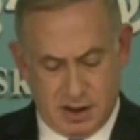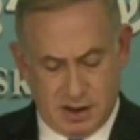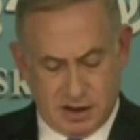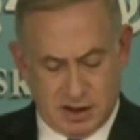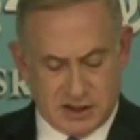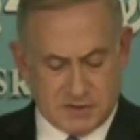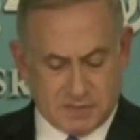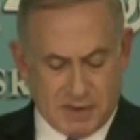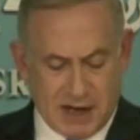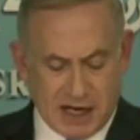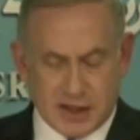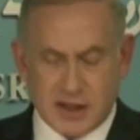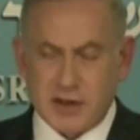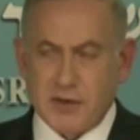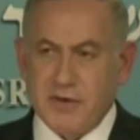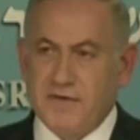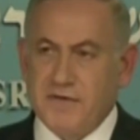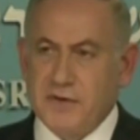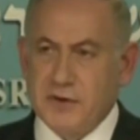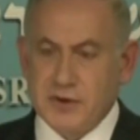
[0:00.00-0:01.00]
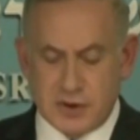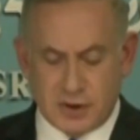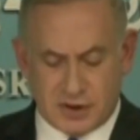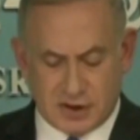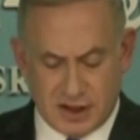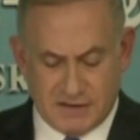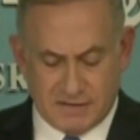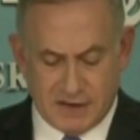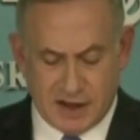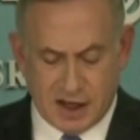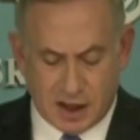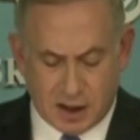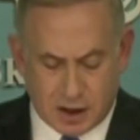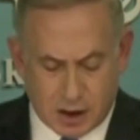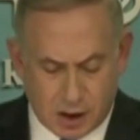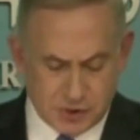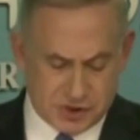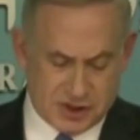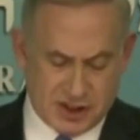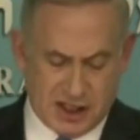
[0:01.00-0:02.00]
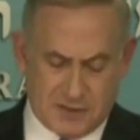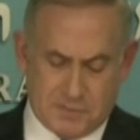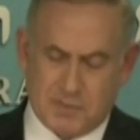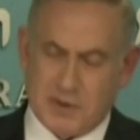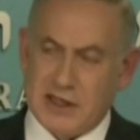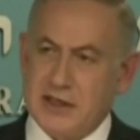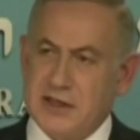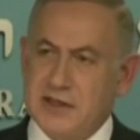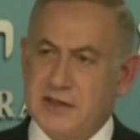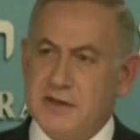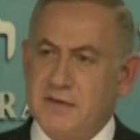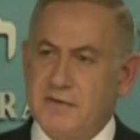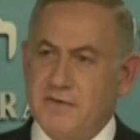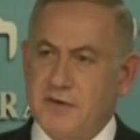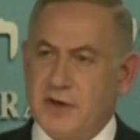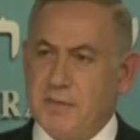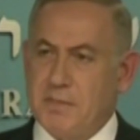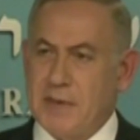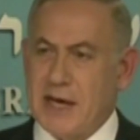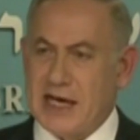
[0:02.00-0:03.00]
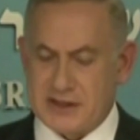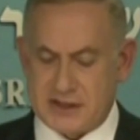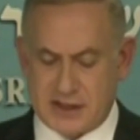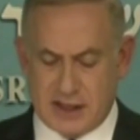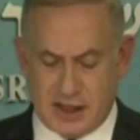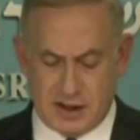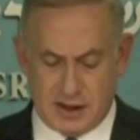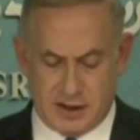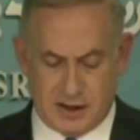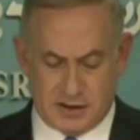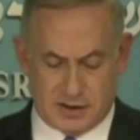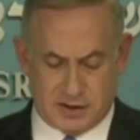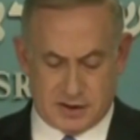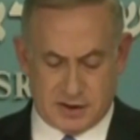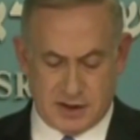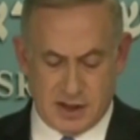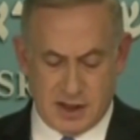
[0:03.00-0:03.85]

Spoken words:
despite their refusal to even negotiate peace for the past 8 years,